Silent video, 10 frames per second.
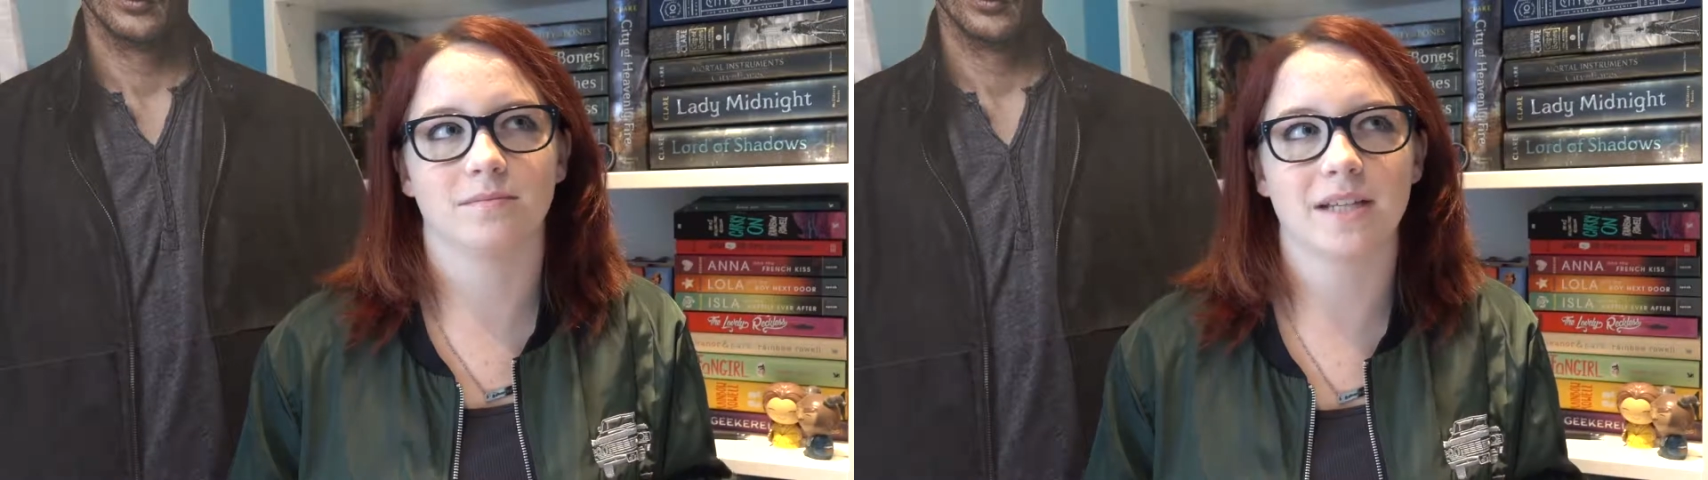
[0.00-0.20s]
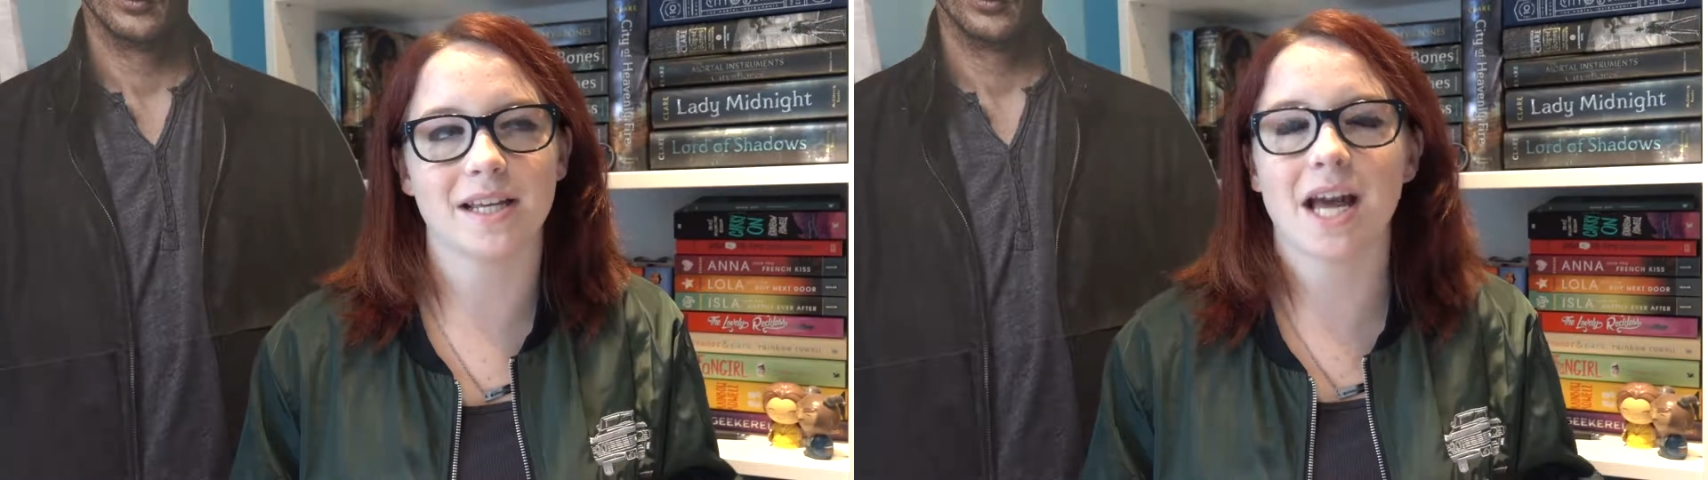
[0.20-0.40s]

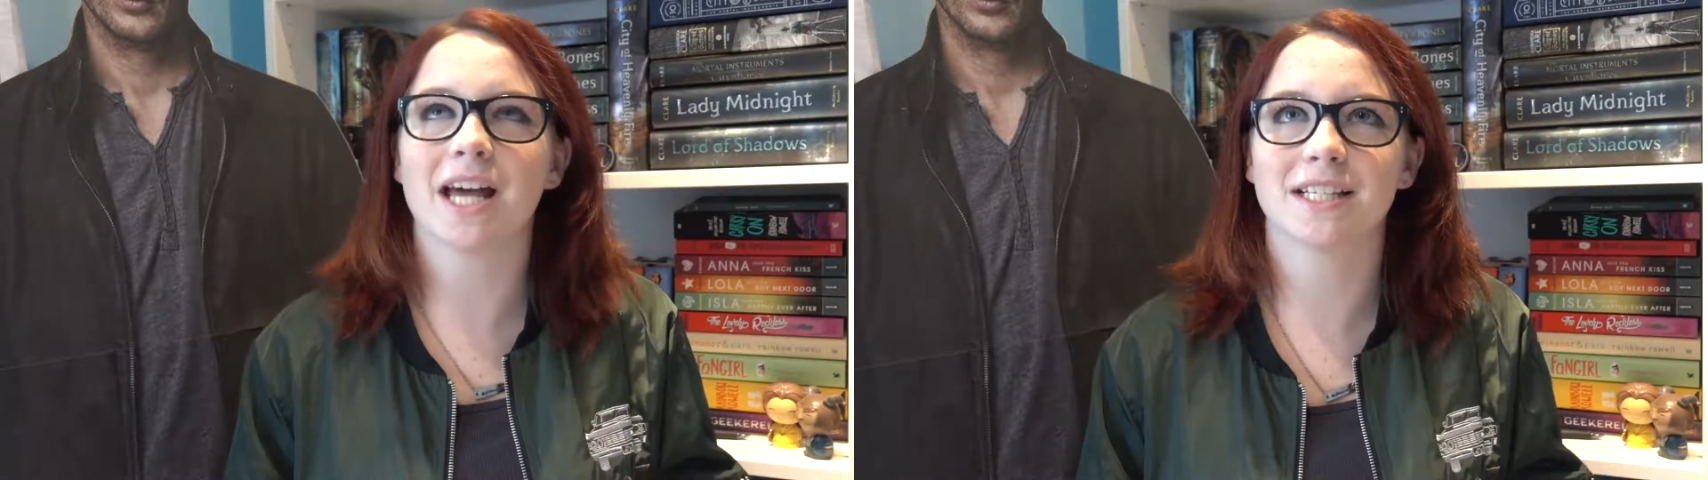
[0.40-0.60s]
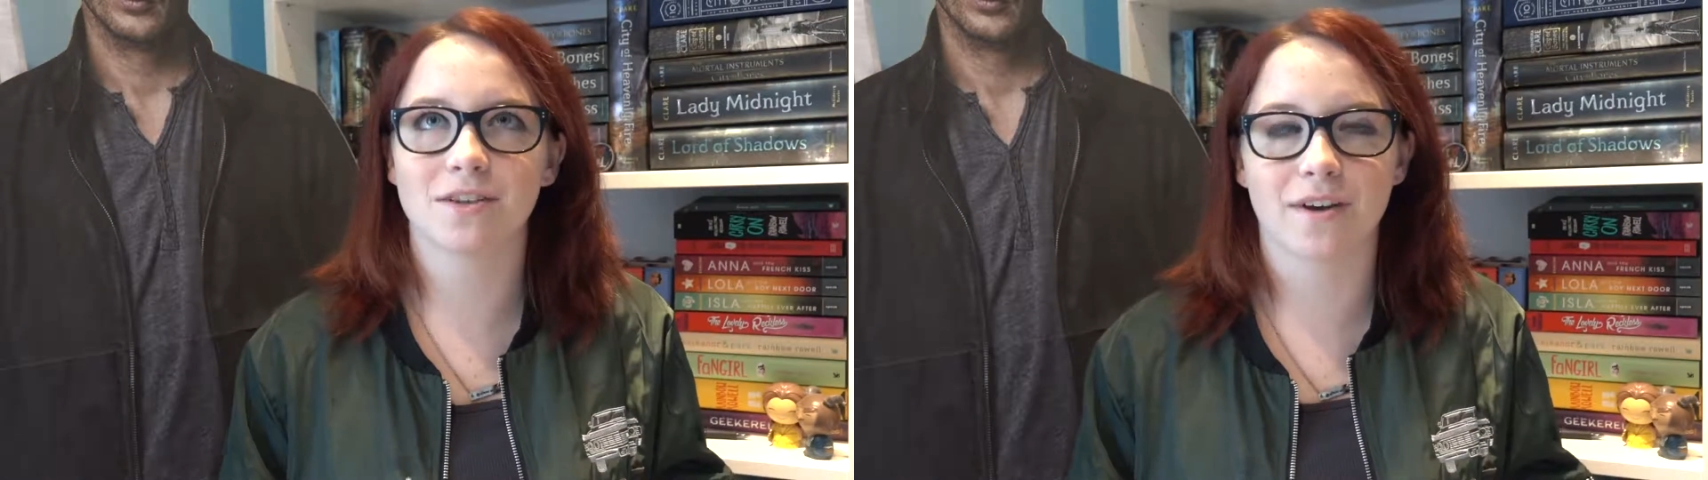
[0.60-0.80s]
He
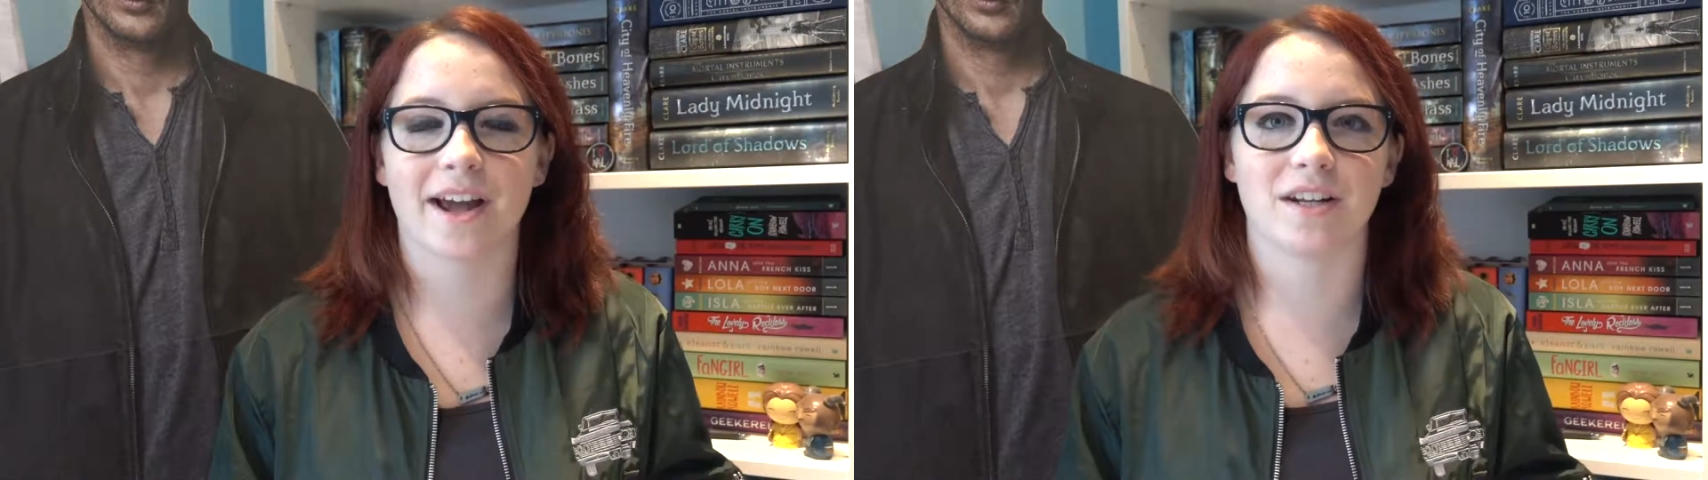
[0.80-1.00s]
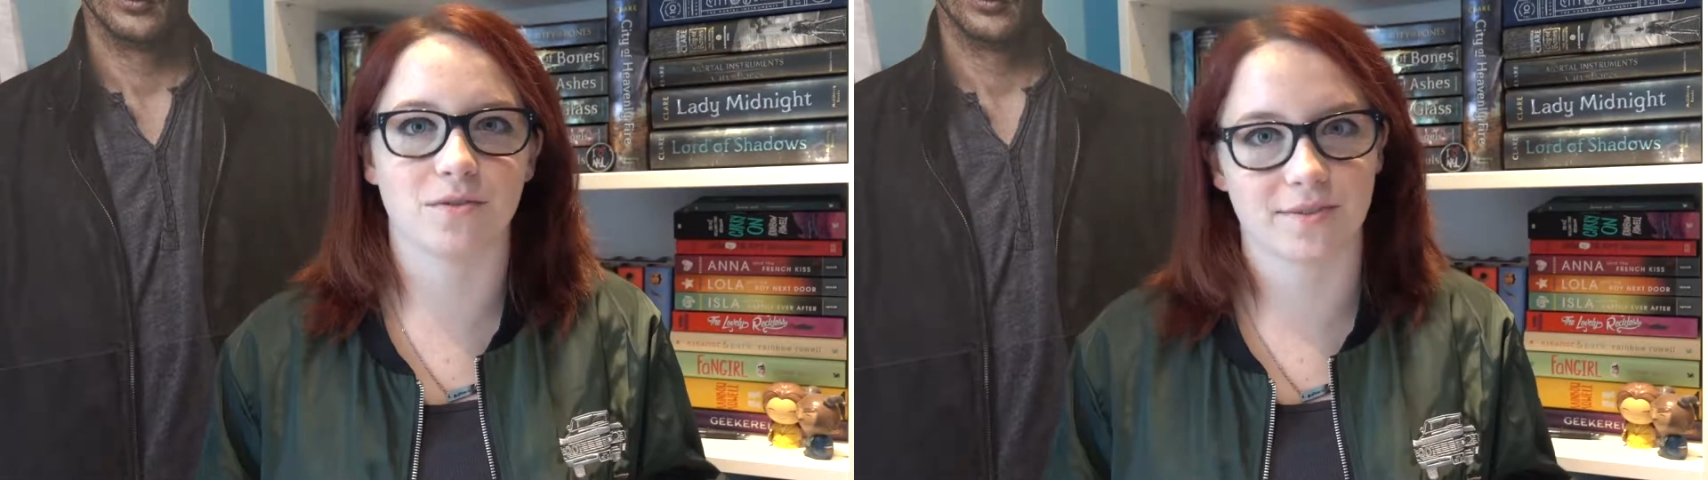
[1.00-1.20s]
has the
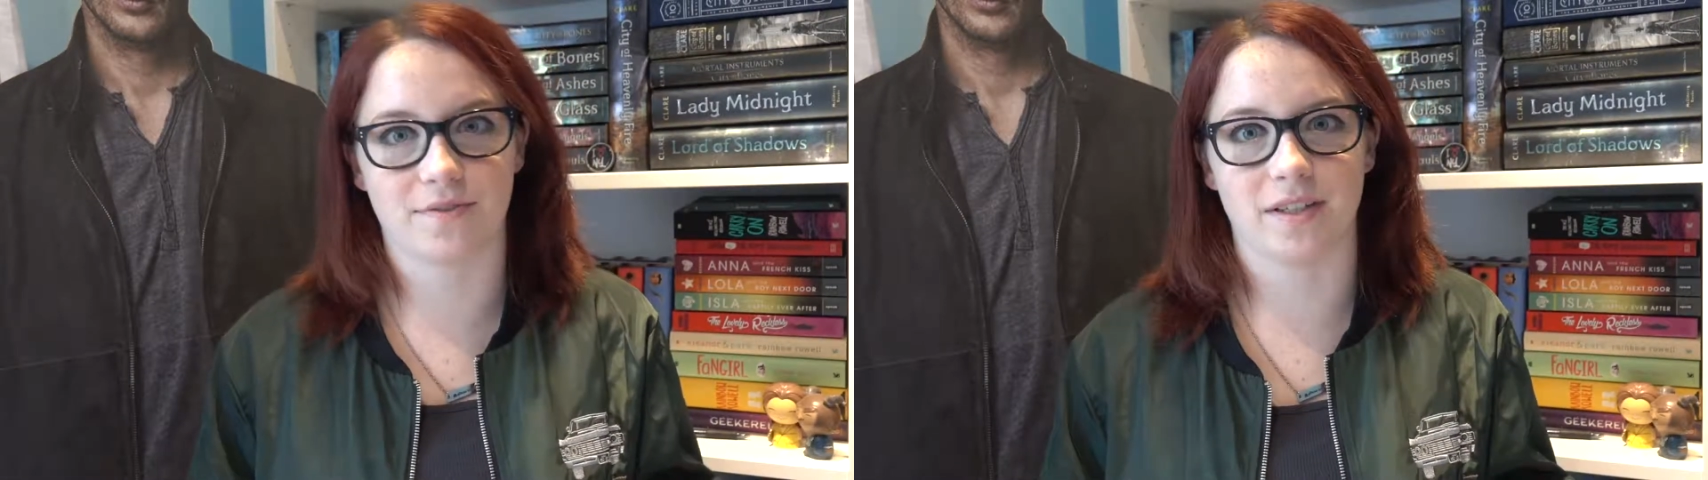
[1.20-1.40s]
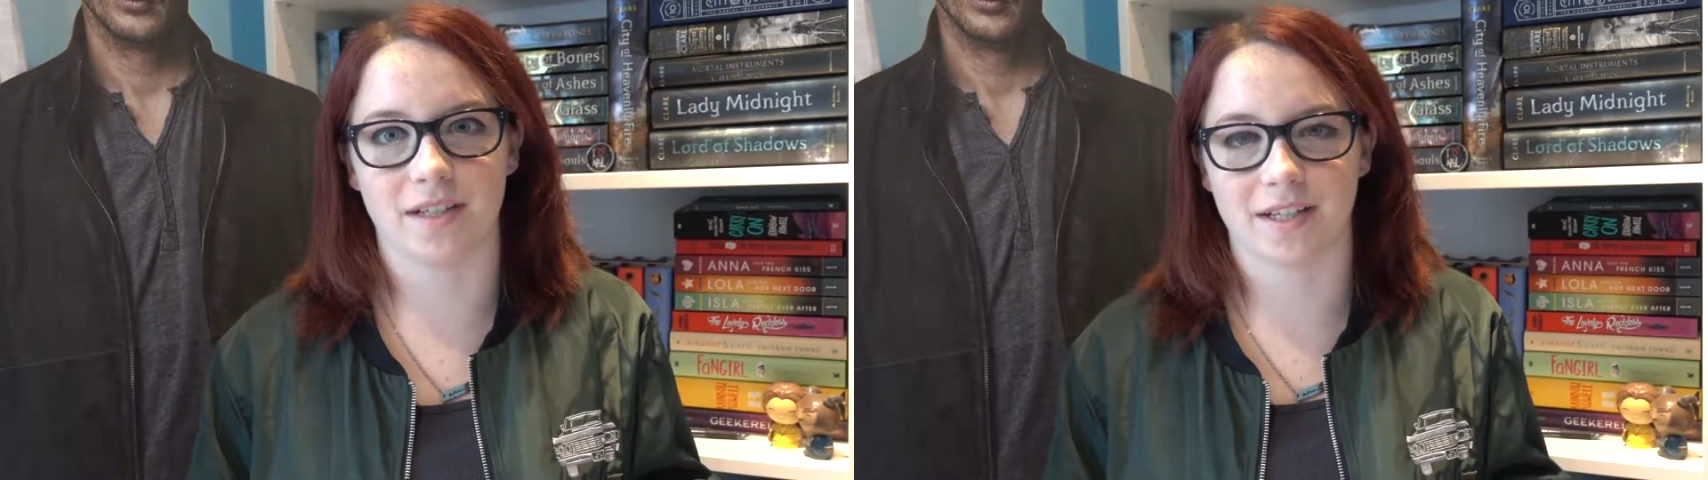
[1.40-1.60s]
right to his
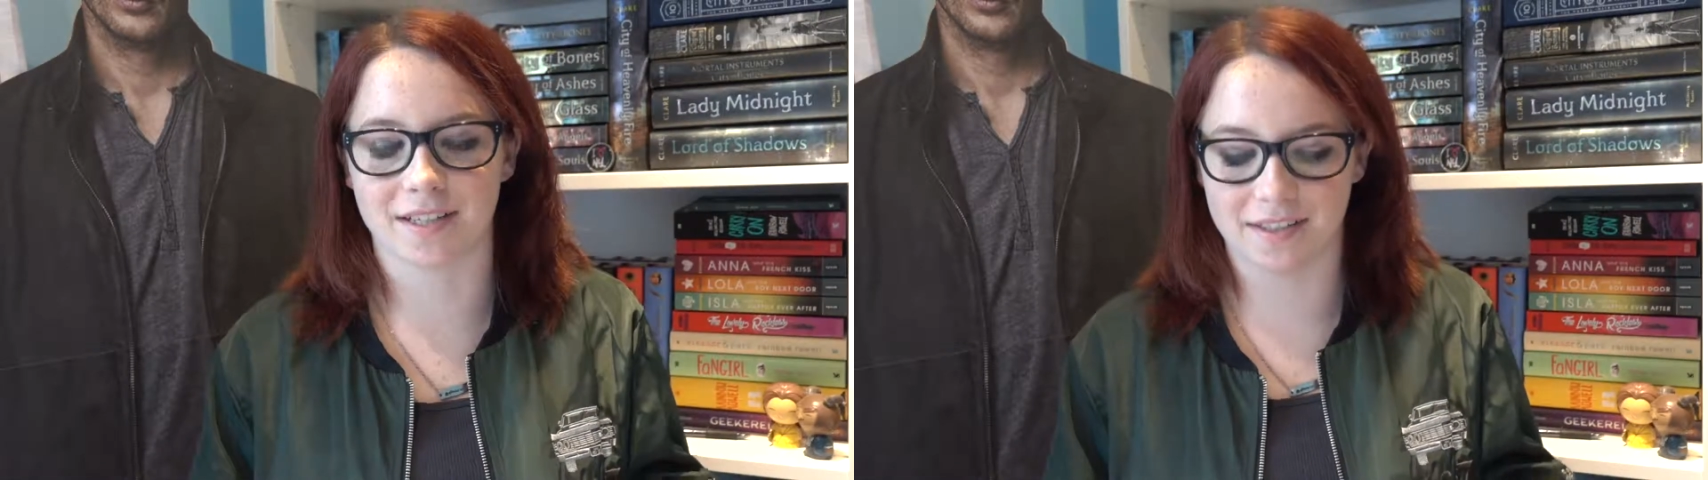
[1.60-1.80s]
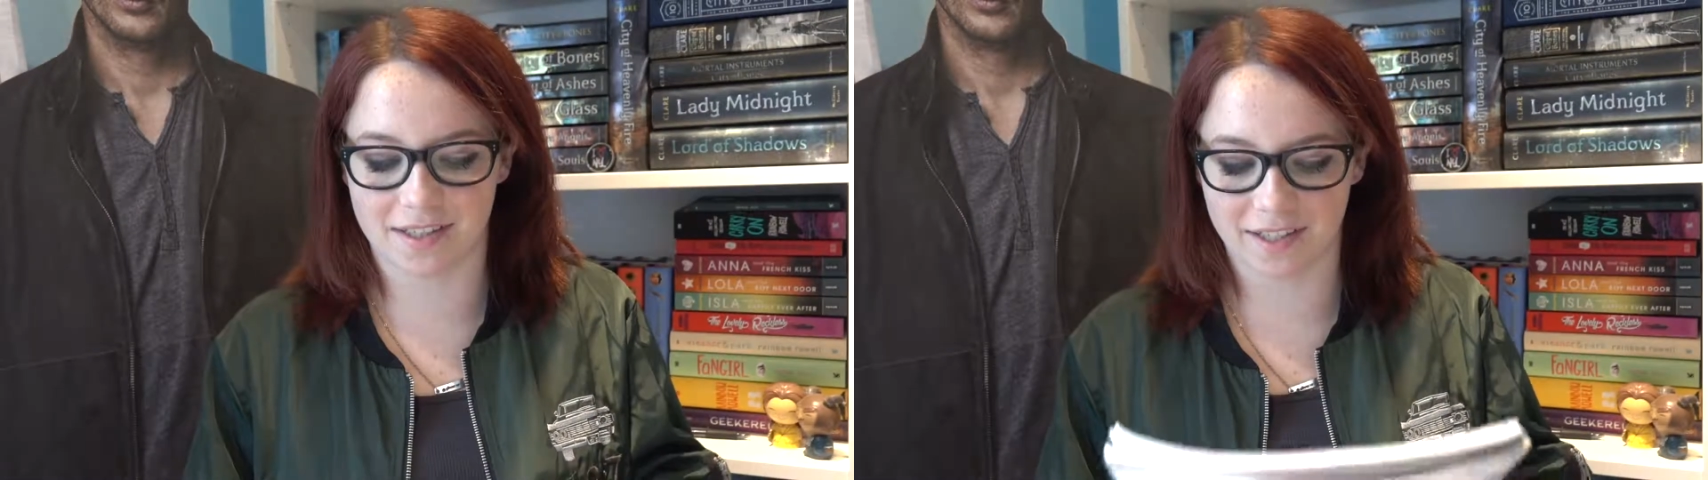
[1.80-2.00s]
feelings.